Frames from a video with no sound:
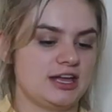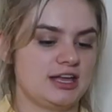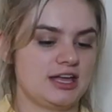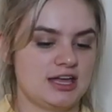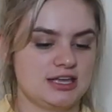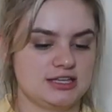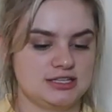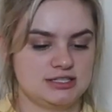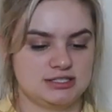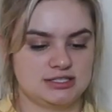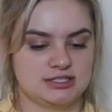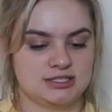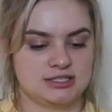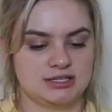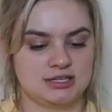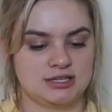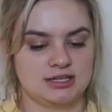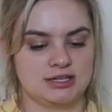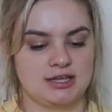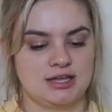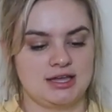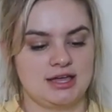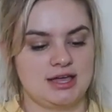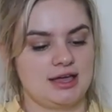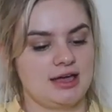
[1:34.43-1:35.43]
I guess
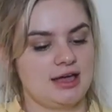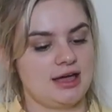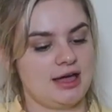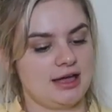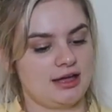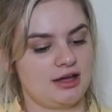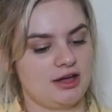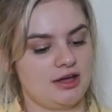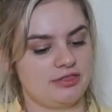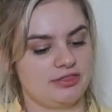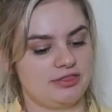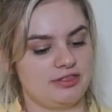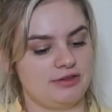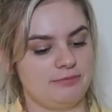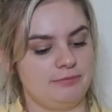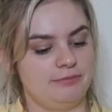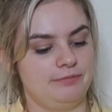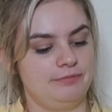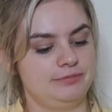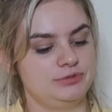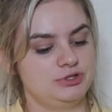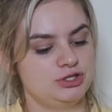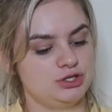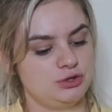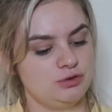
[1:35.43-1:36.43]
I got the
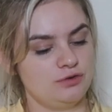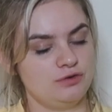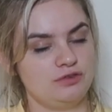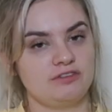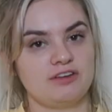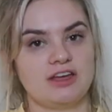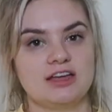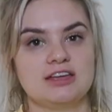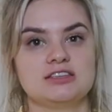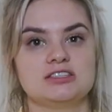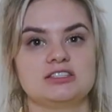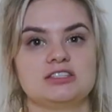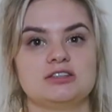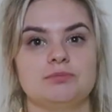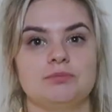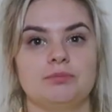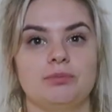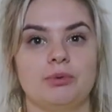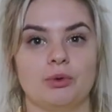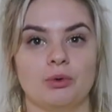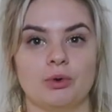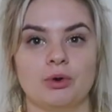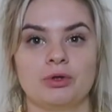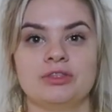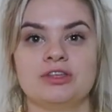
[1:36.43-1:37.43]
Too Faced
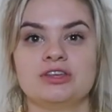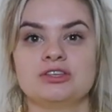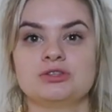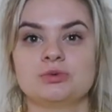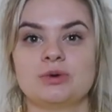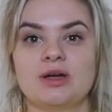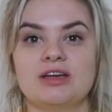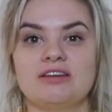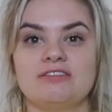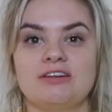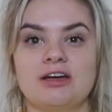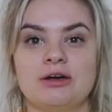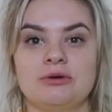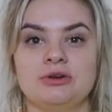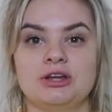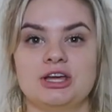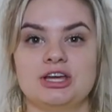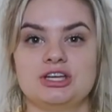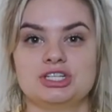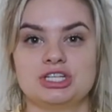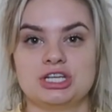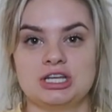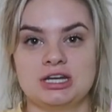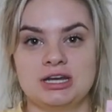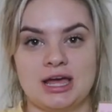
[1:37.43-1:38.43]
Born This Way
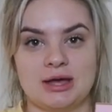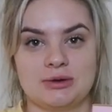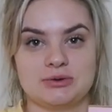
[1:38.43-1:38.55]
foundation.